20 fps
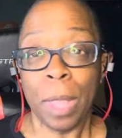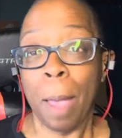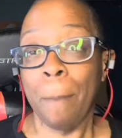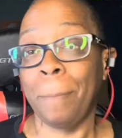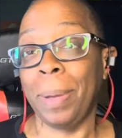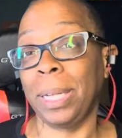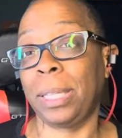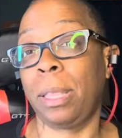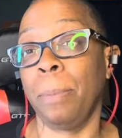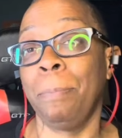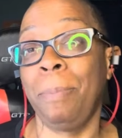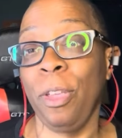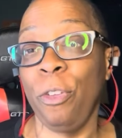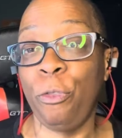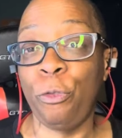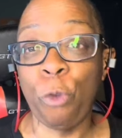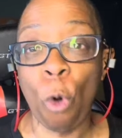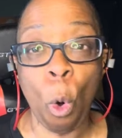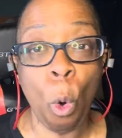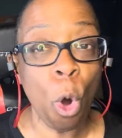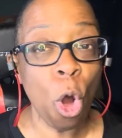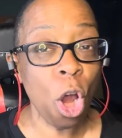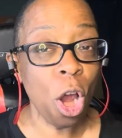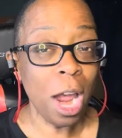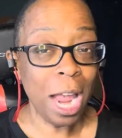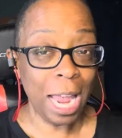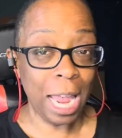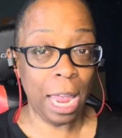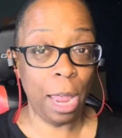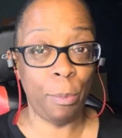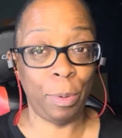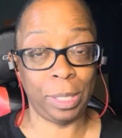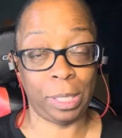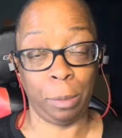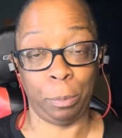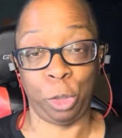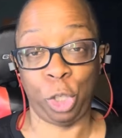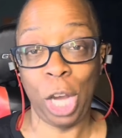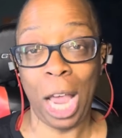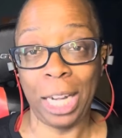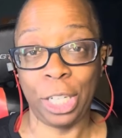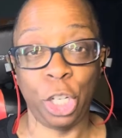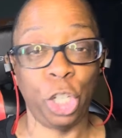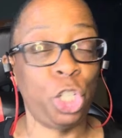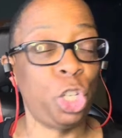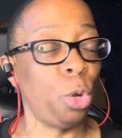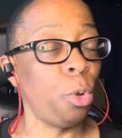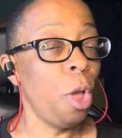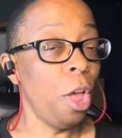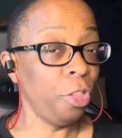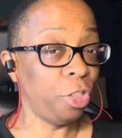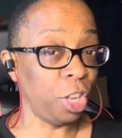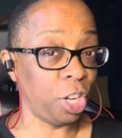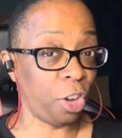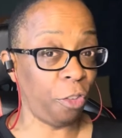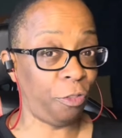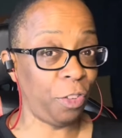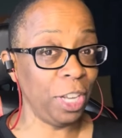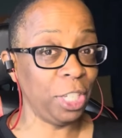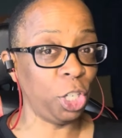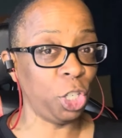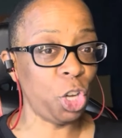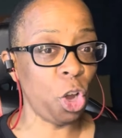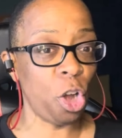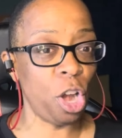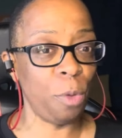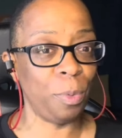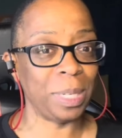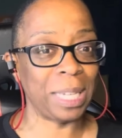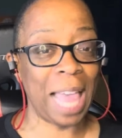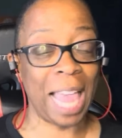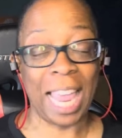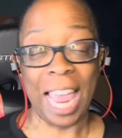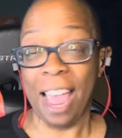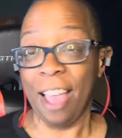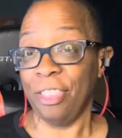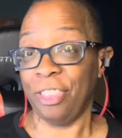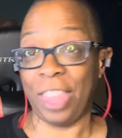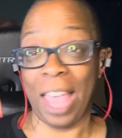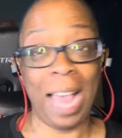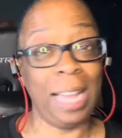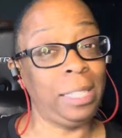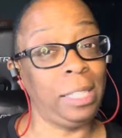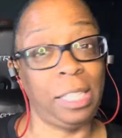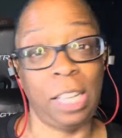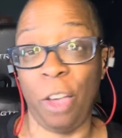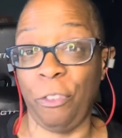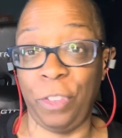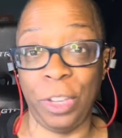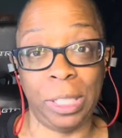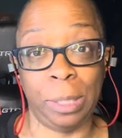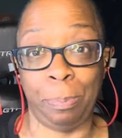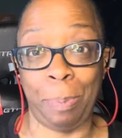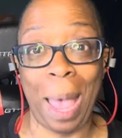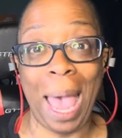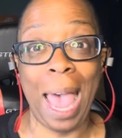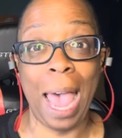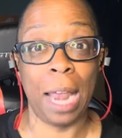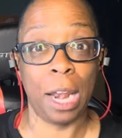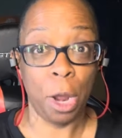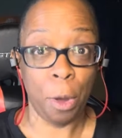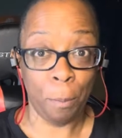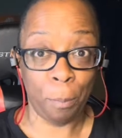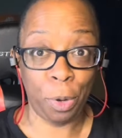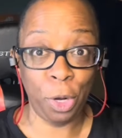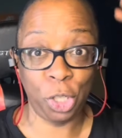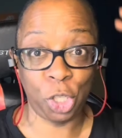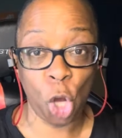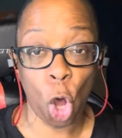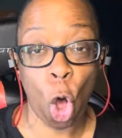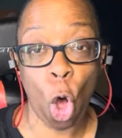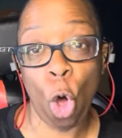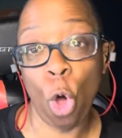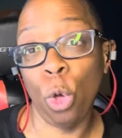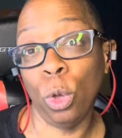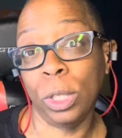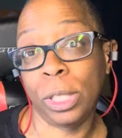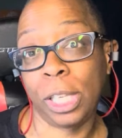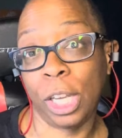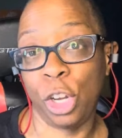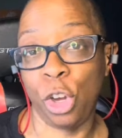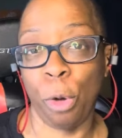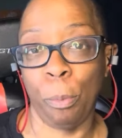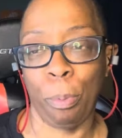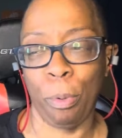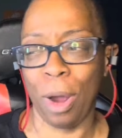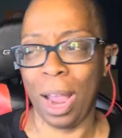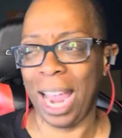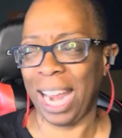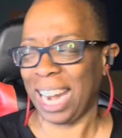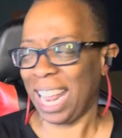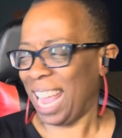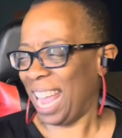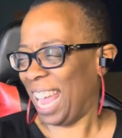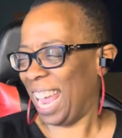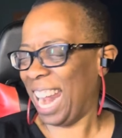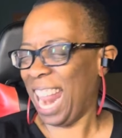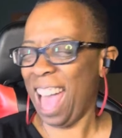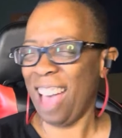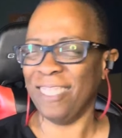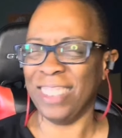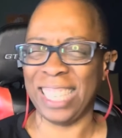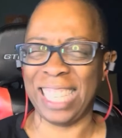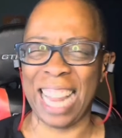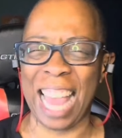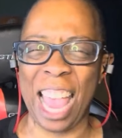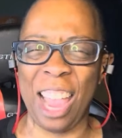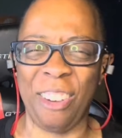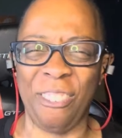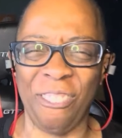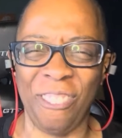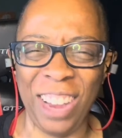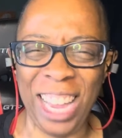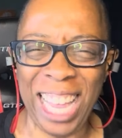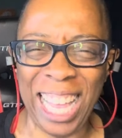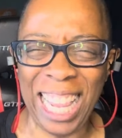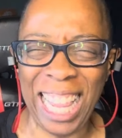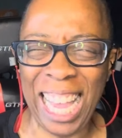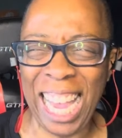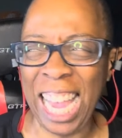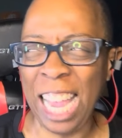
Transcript: But before he was objected to, the defense attorney was like, that stuff is bad, puts holes in your brain. And I was like, really?